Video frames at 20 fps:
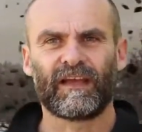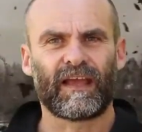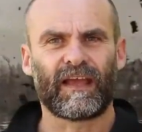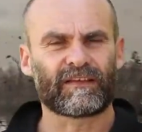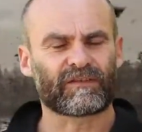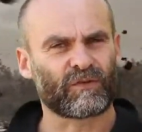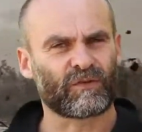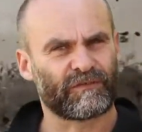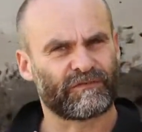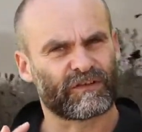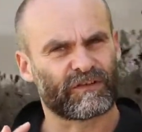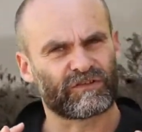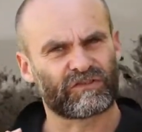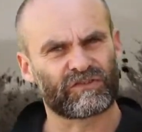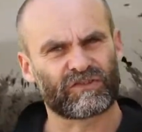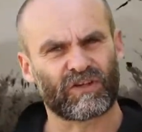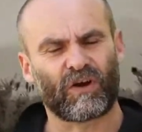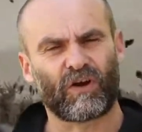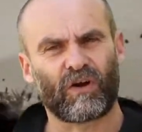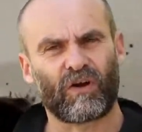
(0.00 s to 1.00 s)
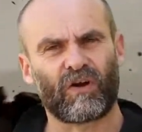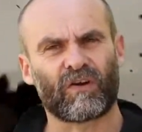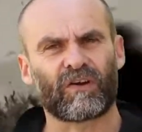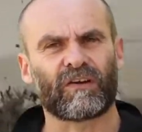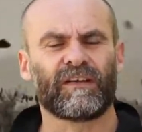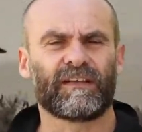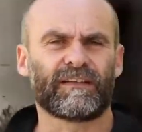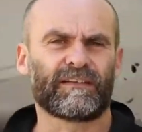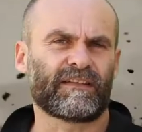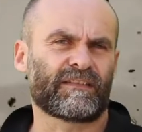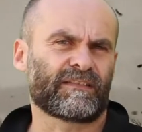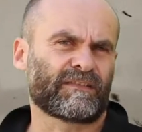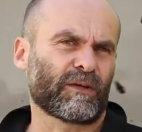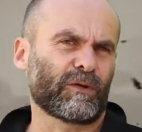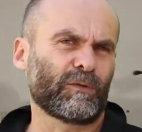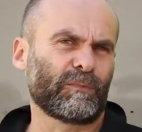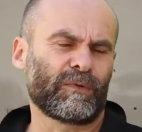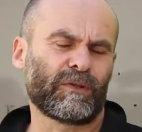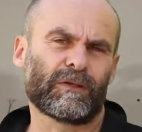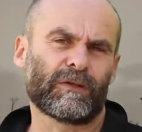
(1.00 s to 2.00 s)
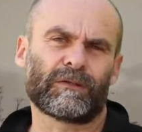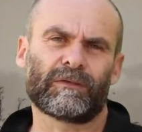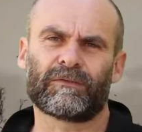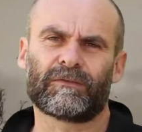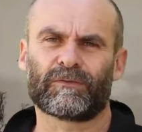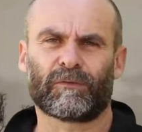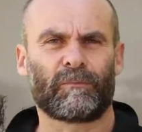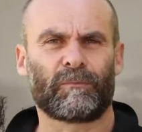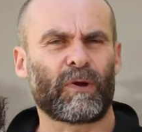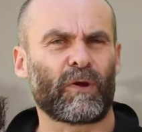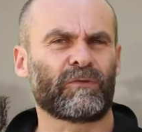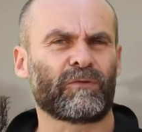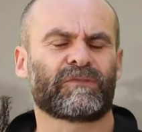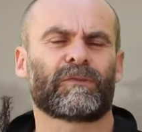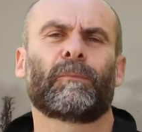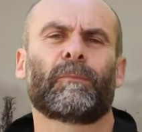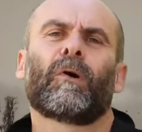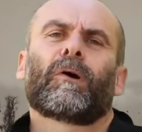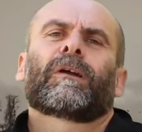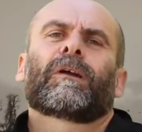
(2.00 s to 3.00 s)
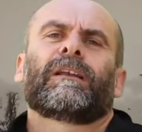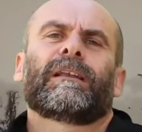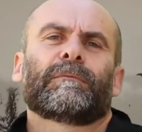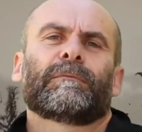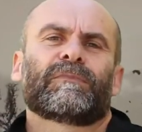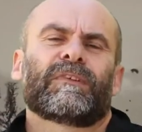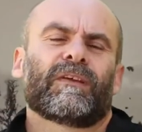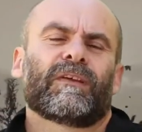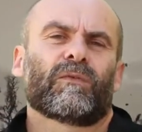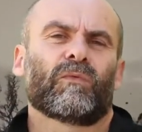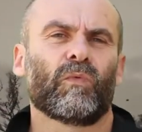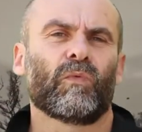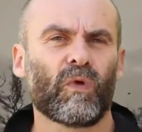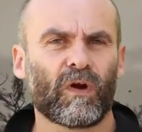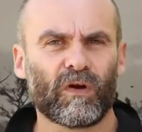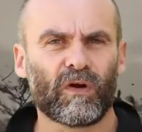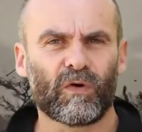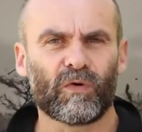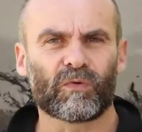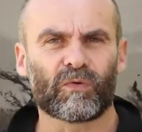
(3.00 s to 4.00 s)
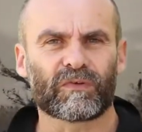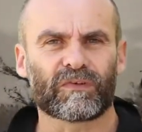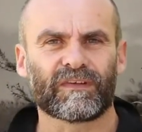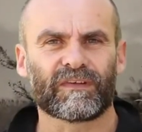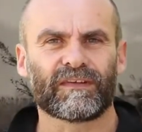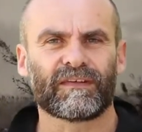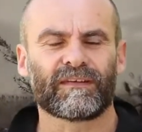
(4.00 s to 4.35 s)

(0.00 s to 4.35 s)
It's kind of a dark, dystopian, sort of post-apocalyptic world.